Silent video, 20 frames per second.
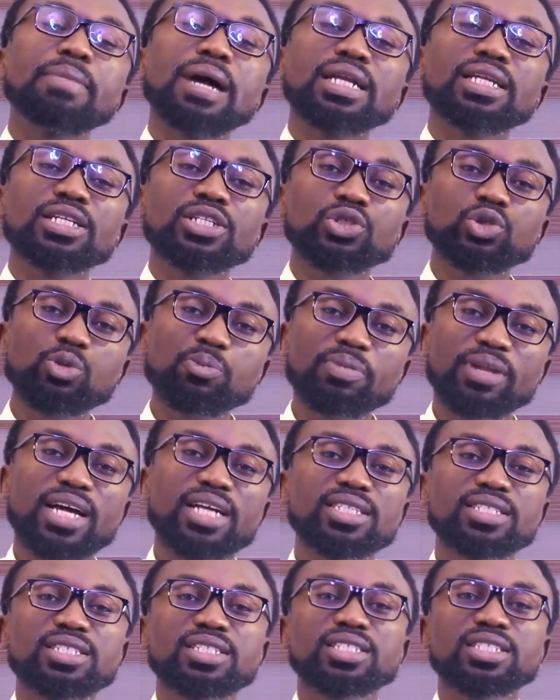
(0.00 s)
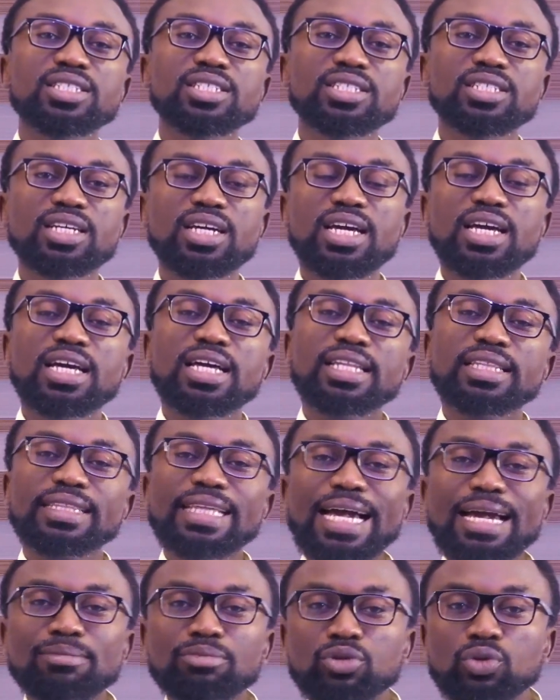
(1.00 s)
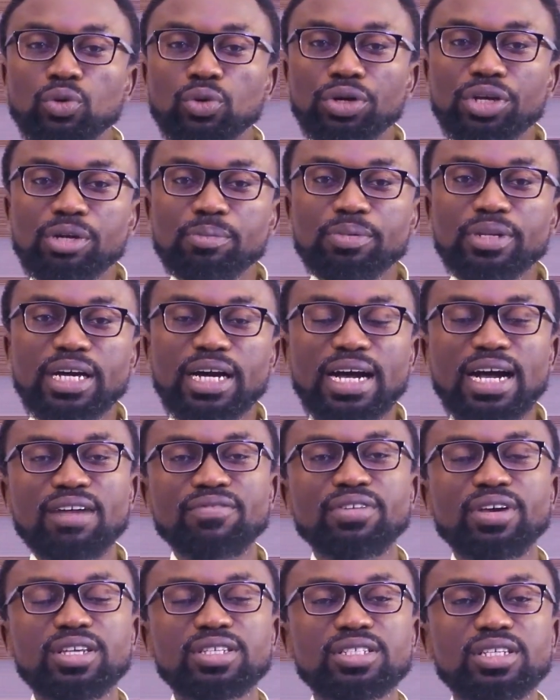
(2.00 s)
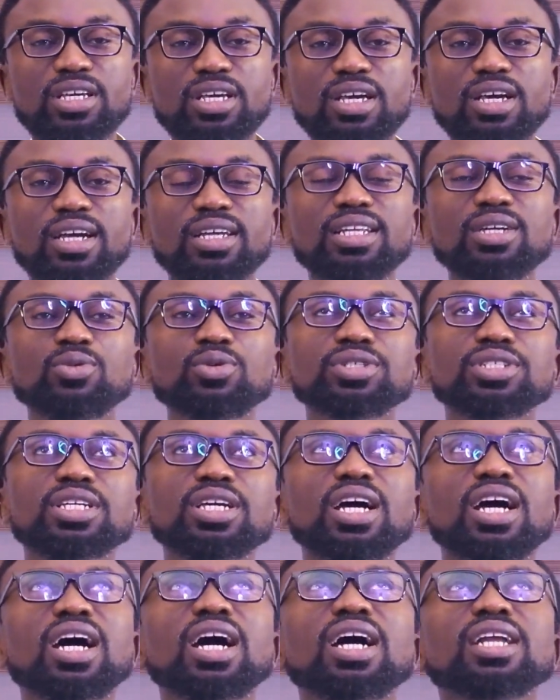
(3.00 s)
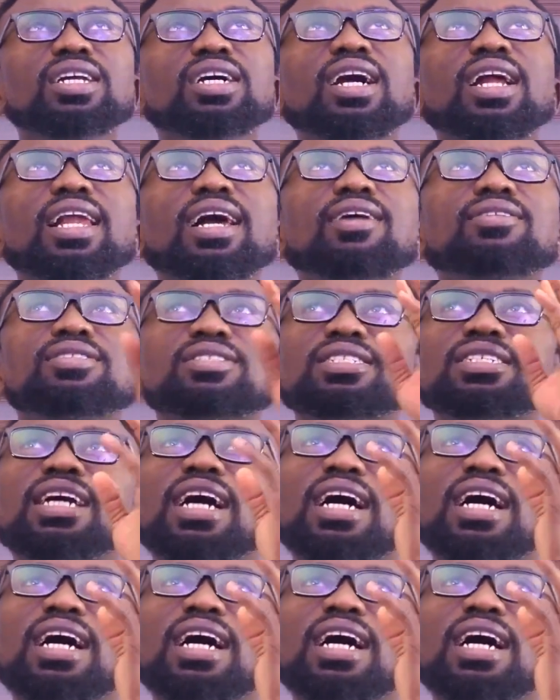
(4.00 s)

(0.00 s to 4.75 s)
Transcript: manage to plant the seed, time to reap the harvest, they will say, ah, the cloud is